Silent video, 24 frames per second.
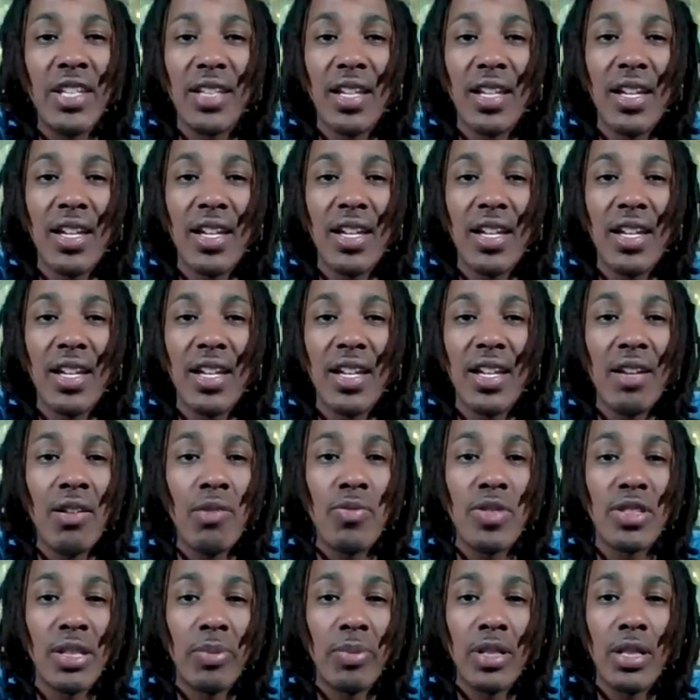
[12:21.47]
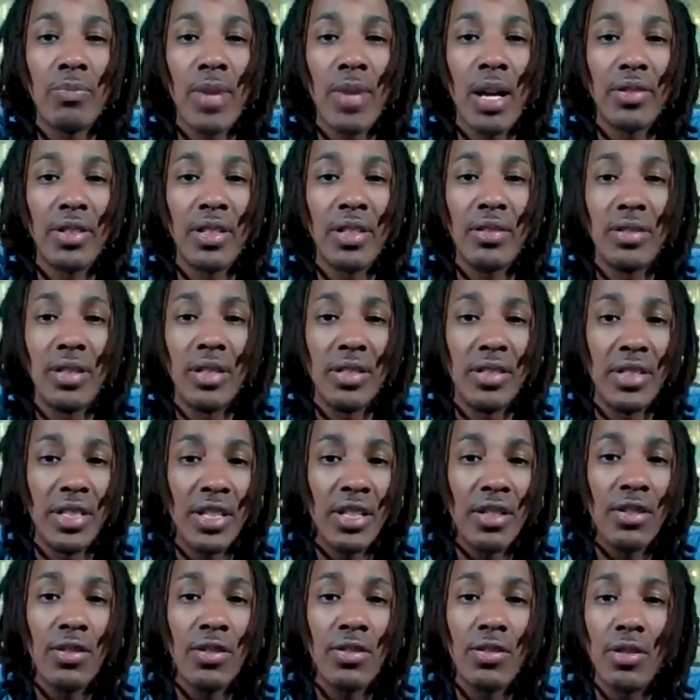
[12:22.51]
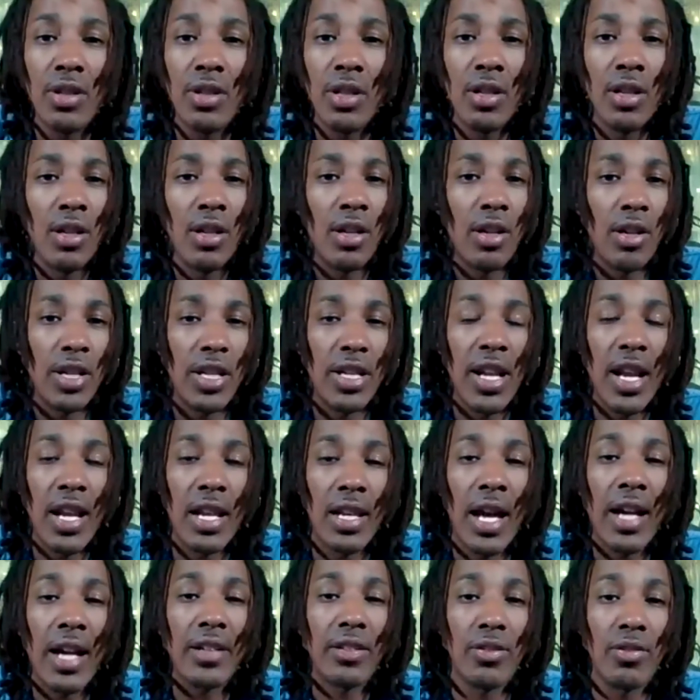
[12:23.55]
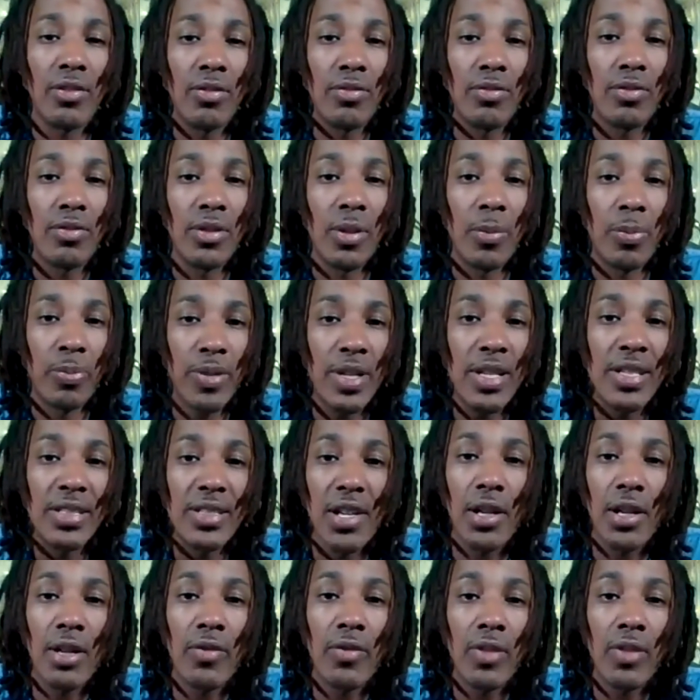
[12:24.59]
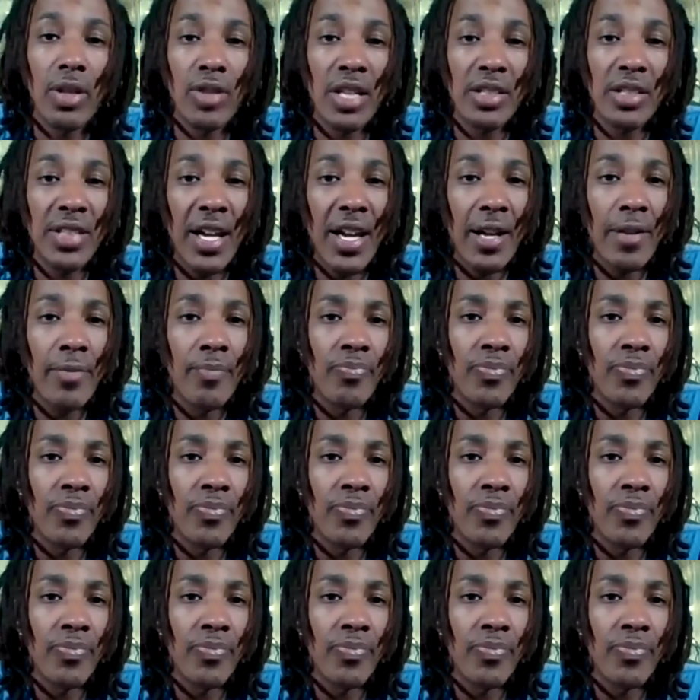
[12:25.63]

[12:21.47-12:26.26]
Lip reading: He said it was something about the deal. He didn't like the pre-sale or whatever like that.